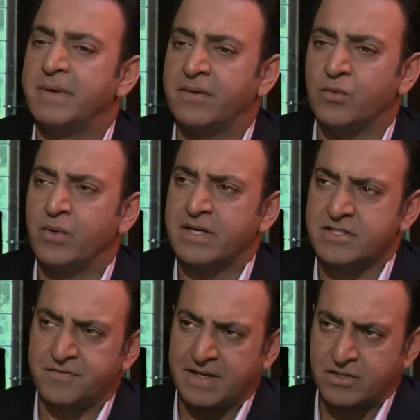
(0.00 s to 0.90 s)
about the way it's
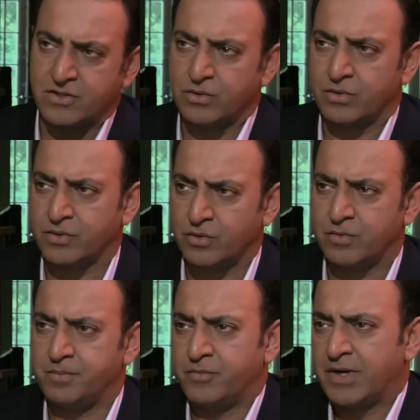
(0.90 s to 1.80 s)
affected your,
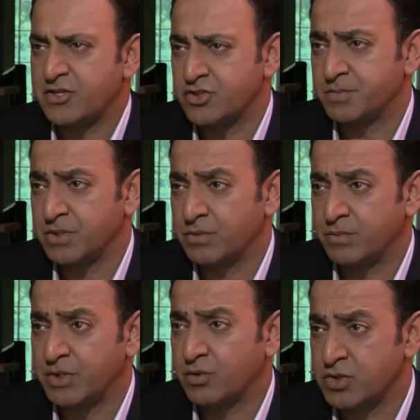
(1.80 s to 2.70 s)
your relationship to your,
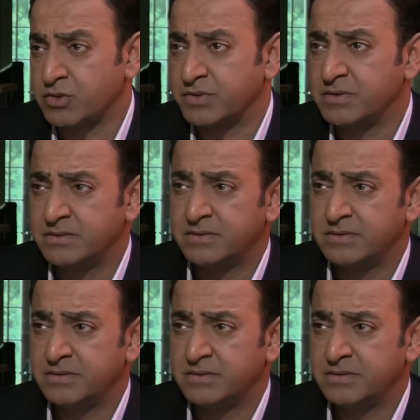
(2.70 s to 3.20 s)
with your children?